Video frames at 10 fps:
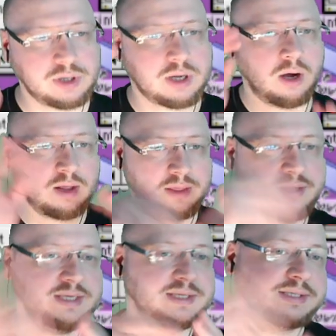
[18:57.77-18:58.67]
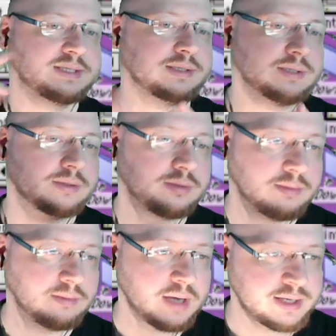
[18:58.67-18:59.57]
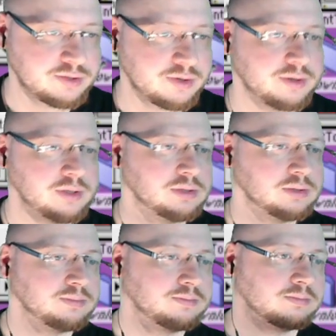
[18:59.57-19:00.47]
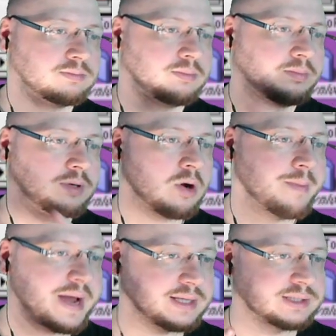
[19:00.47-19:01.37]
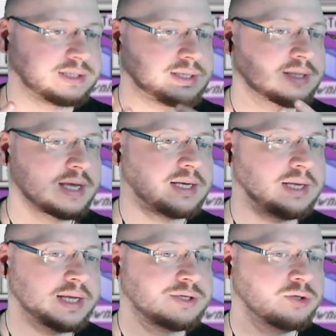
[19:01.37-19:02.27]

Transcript: all these external commands that let you